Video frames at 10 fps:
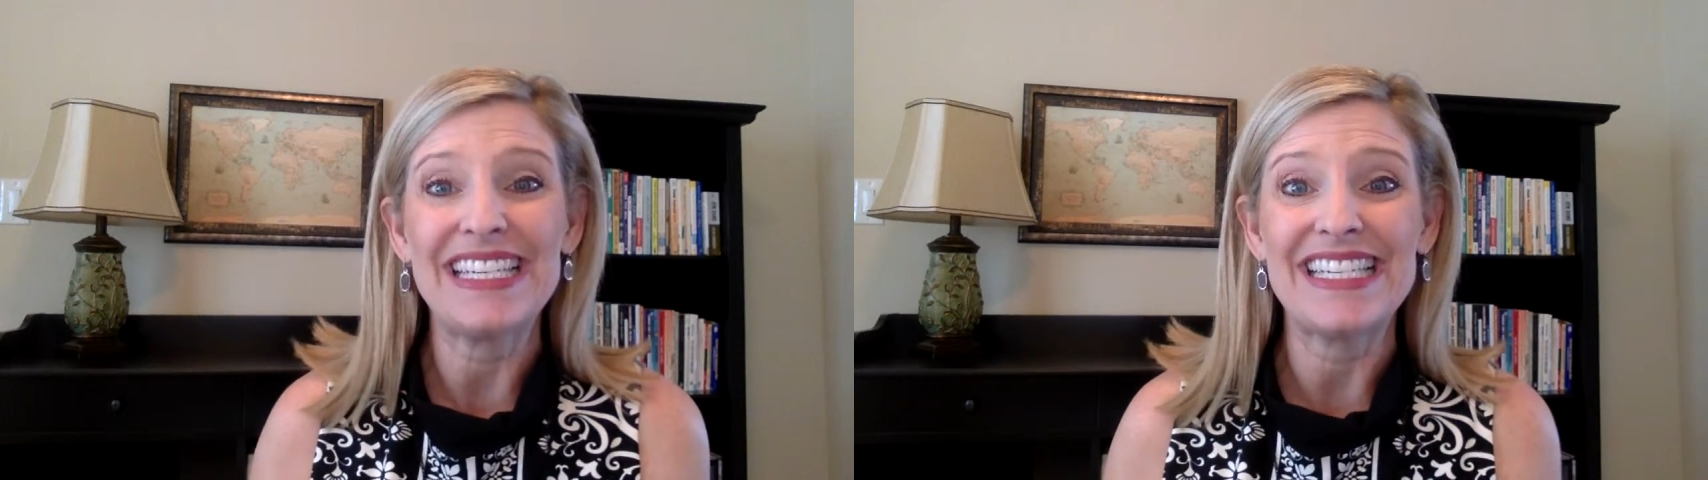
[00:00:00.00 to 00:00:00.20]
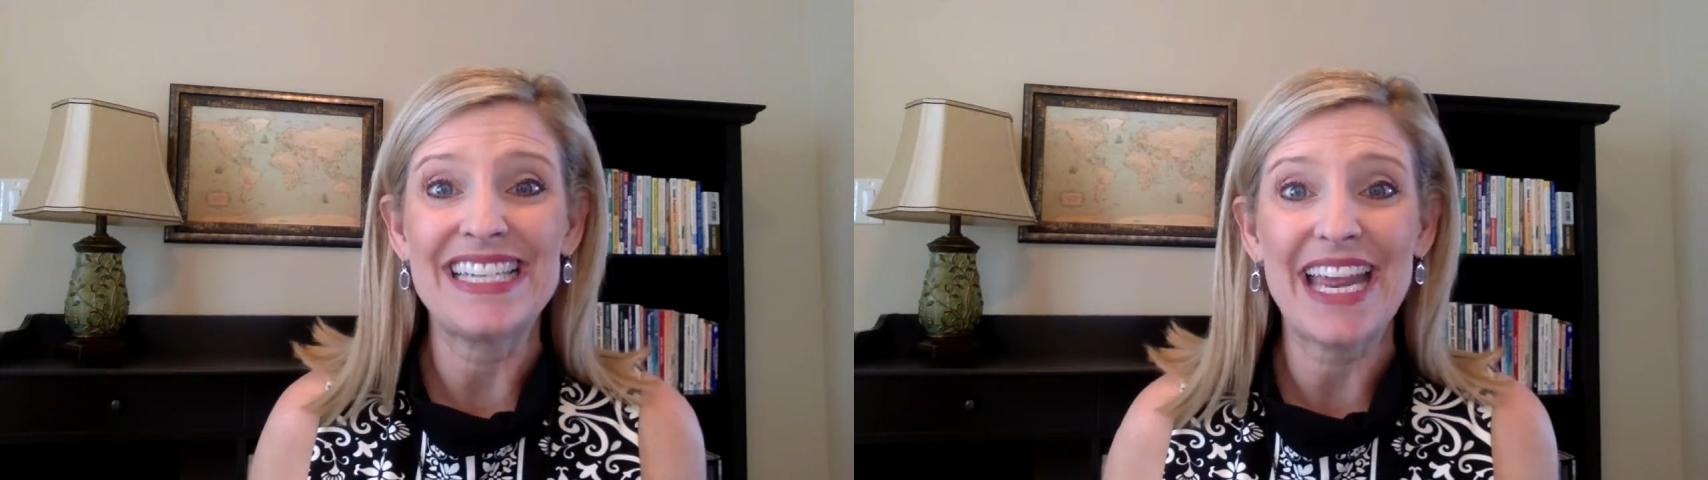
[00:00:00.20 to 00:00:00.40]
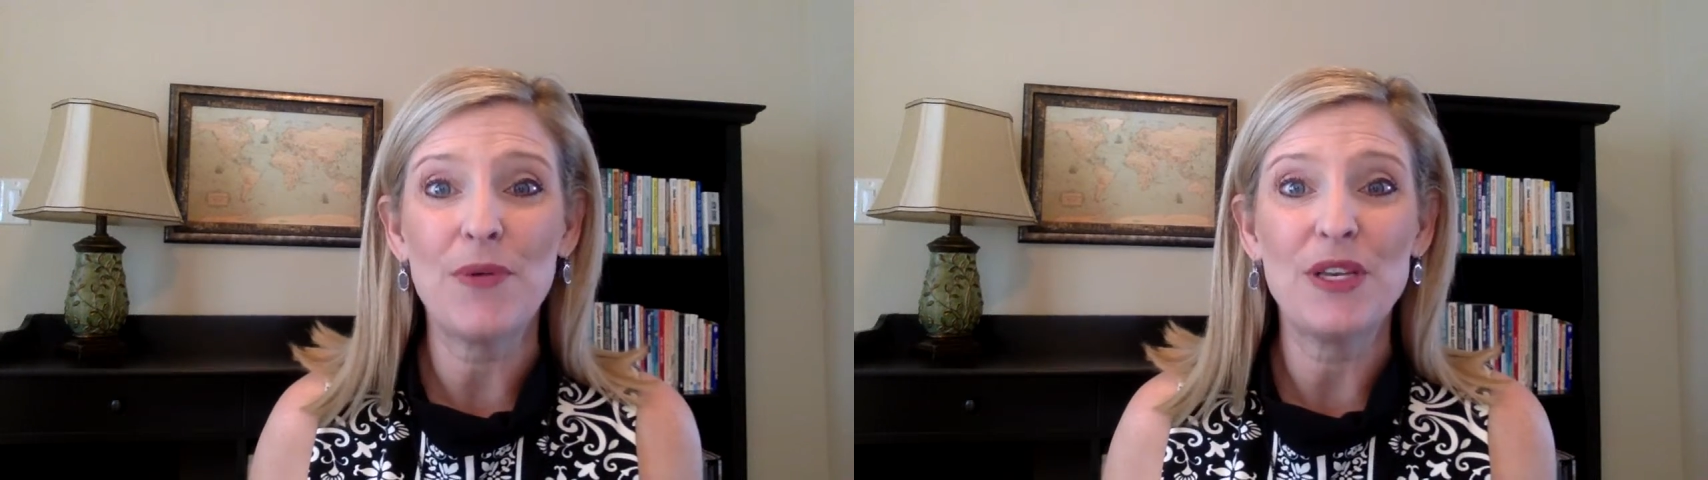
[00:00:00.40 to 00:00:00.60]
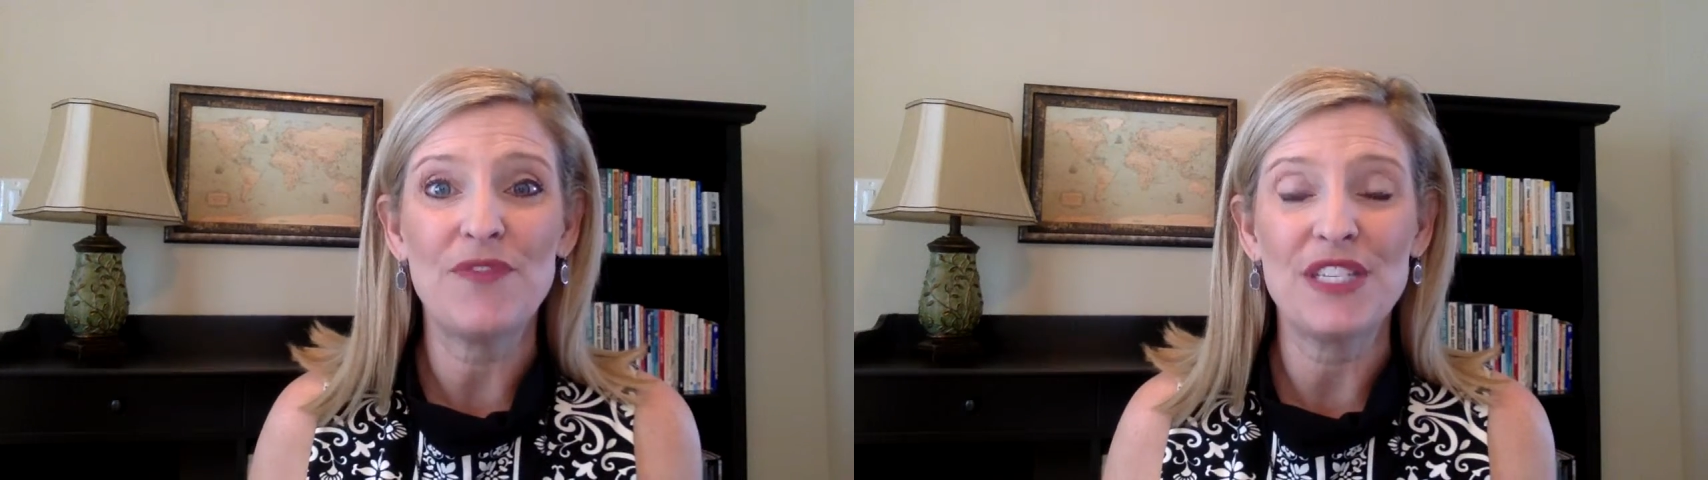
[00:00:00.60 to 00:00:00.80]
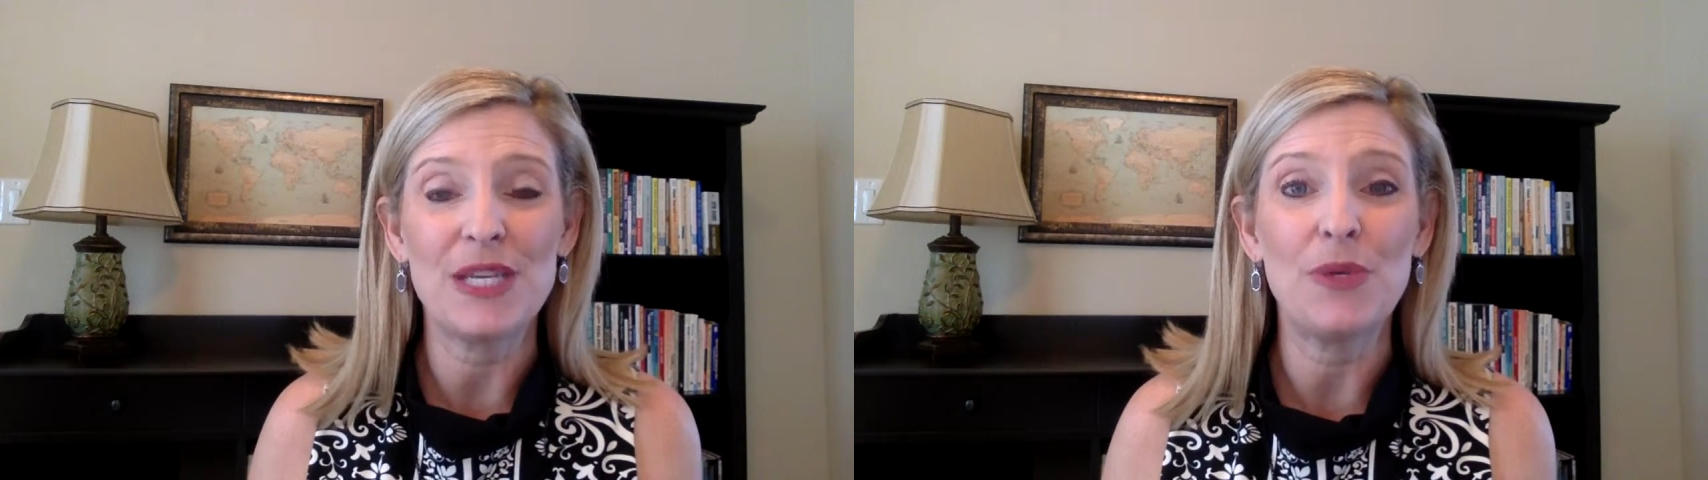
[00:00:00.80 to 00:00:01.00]
and today I want to
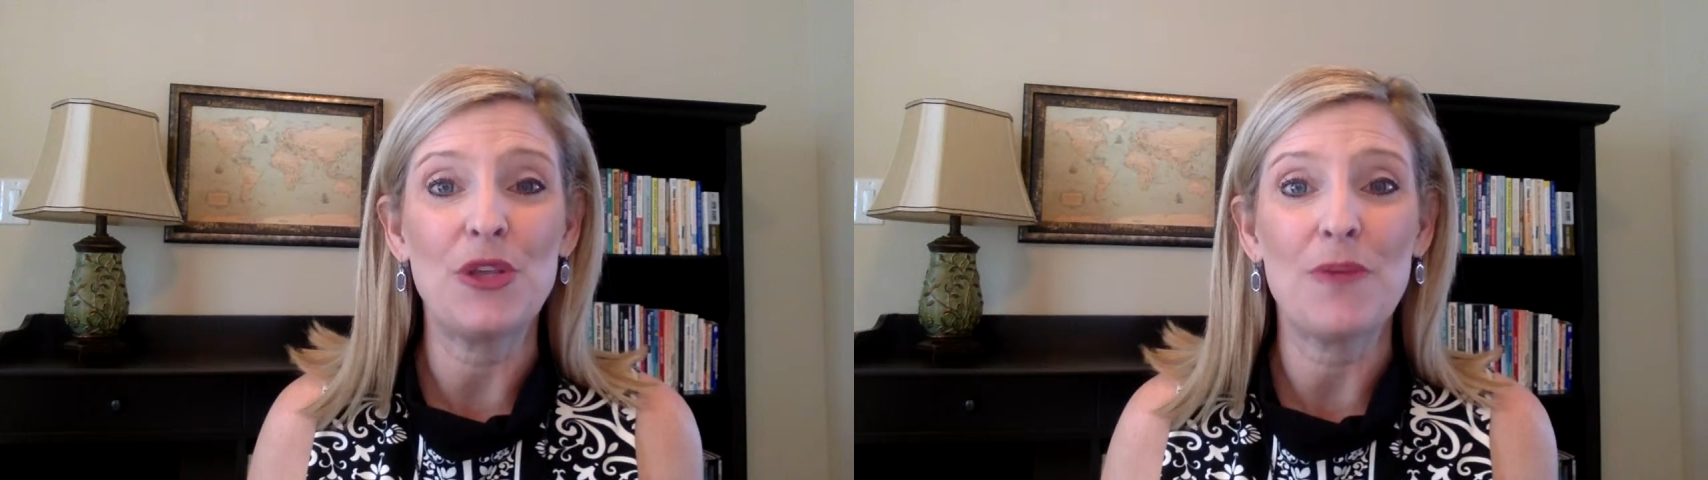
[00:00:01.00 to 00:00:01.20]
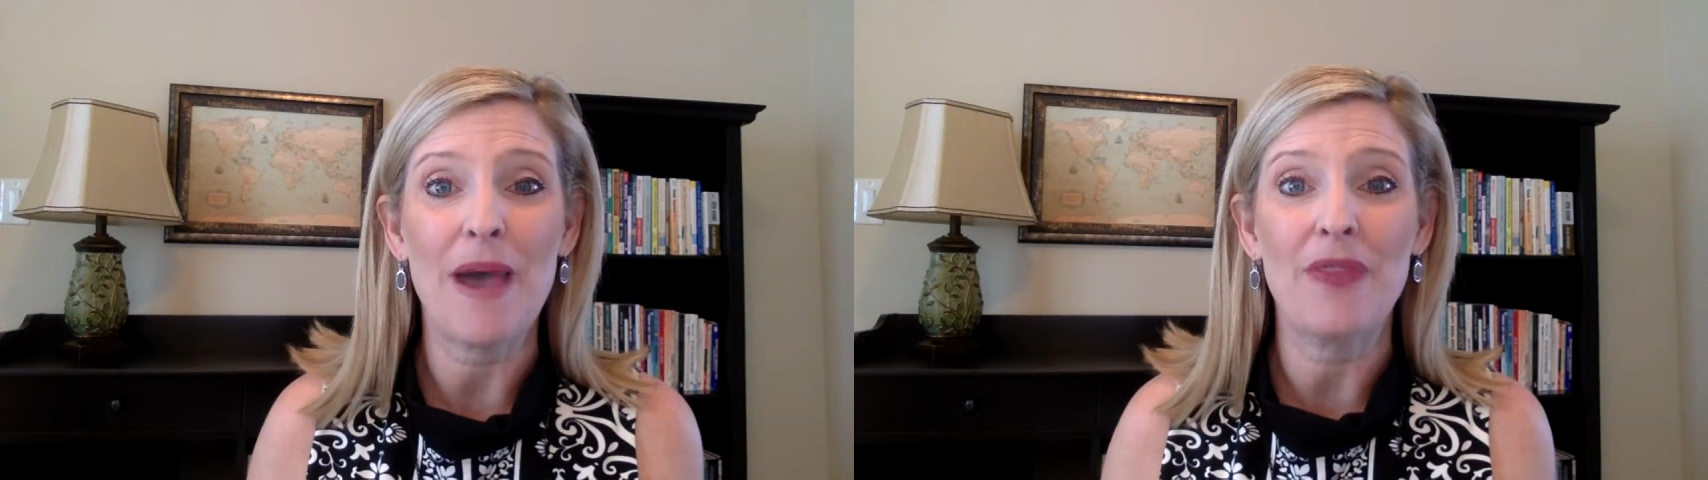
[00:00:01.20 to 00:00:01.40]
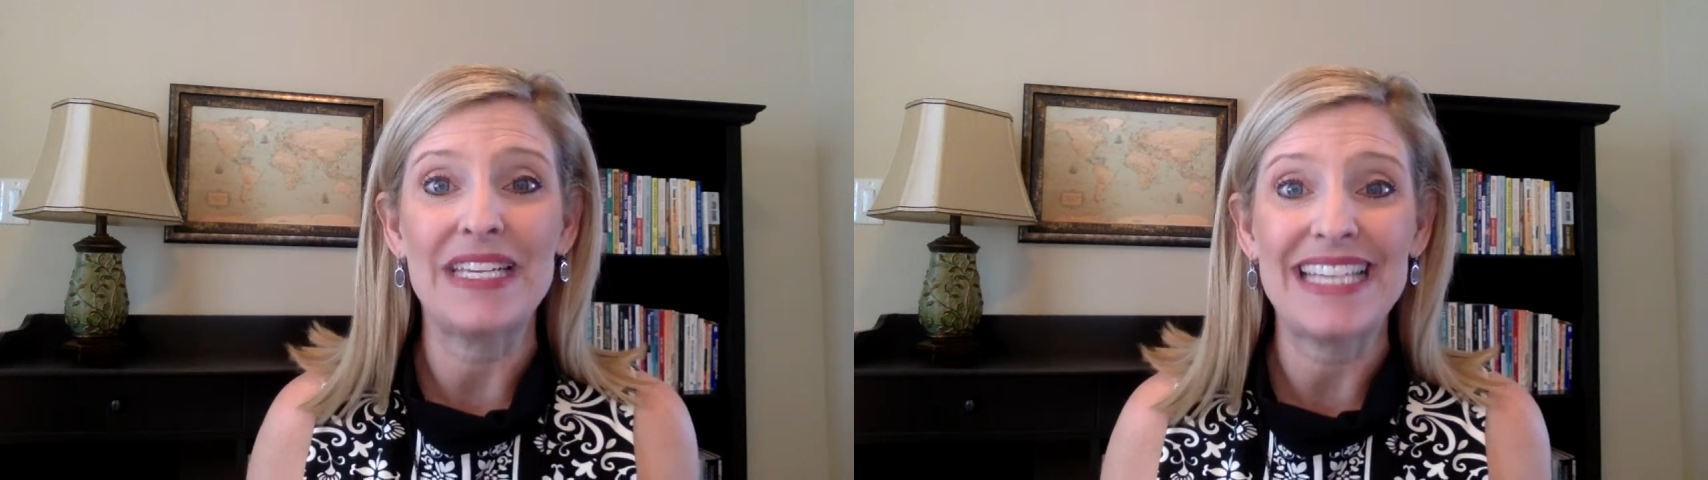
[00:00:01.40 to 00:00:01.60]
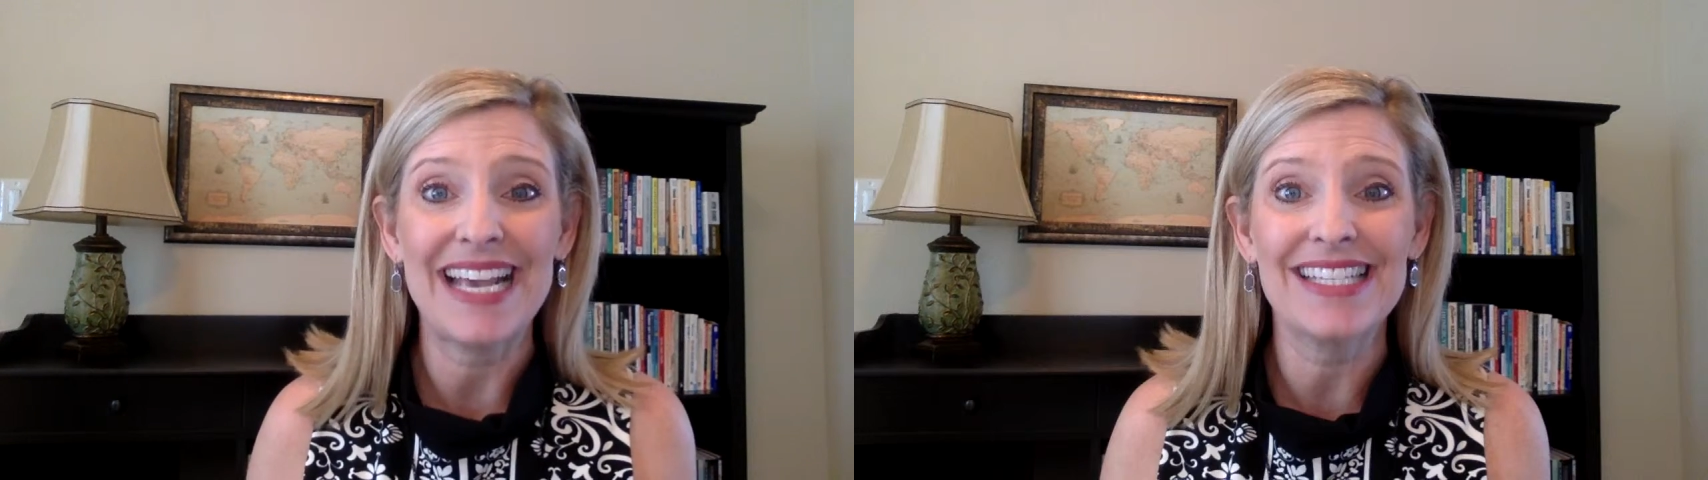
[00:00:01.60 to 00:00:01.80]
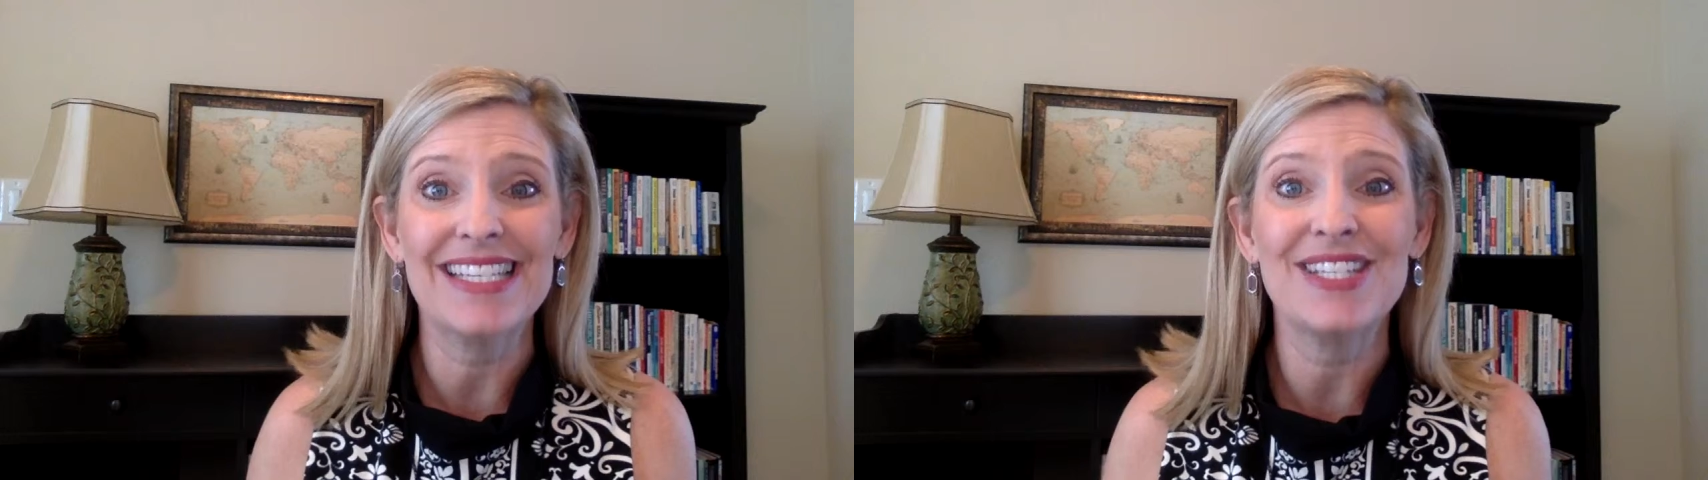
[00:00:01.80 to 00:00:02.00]
visit with you about the
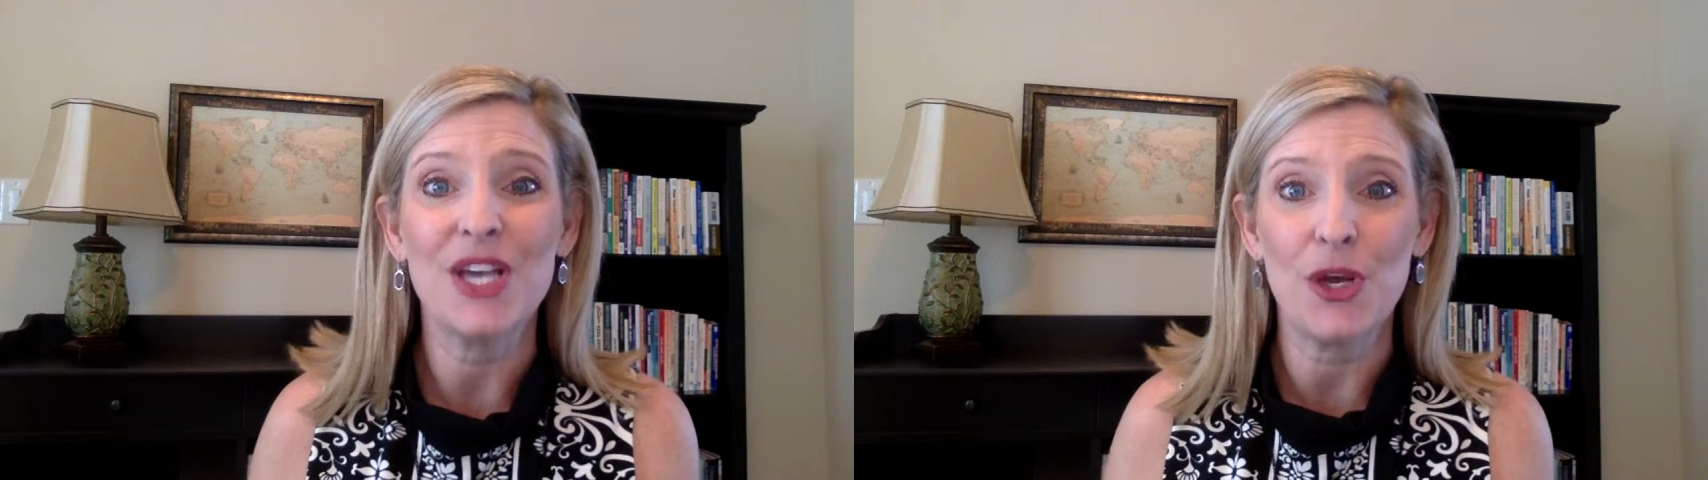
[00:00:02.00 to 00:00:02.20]
Texas